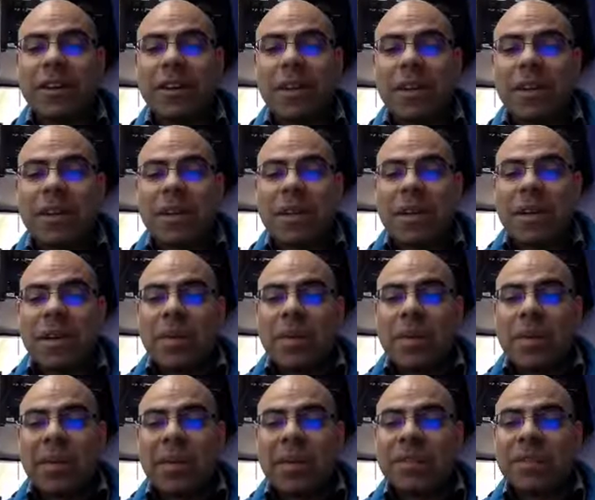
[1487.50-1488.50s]
notes.
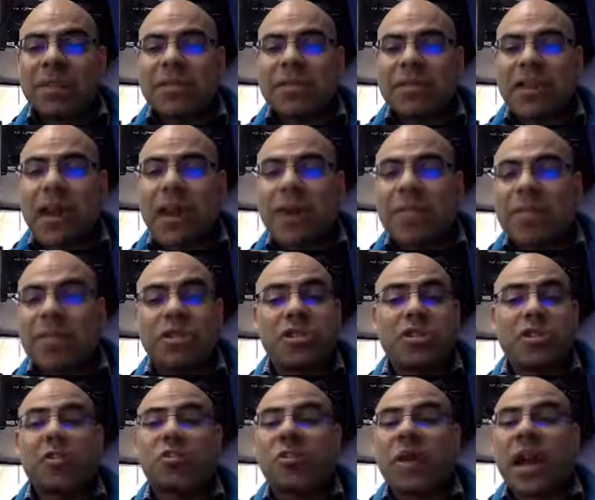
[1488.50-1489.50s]
But this F sharp is
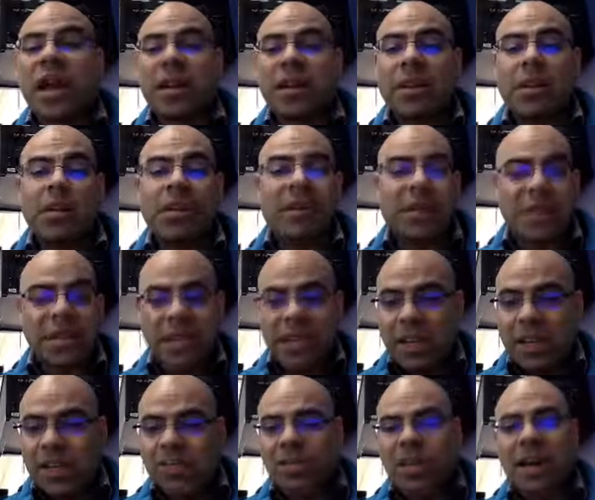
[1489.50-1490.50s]
just random,
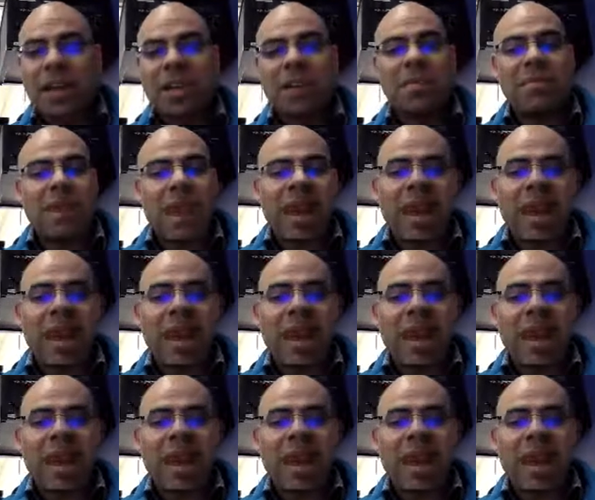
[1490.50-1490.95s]
C is random,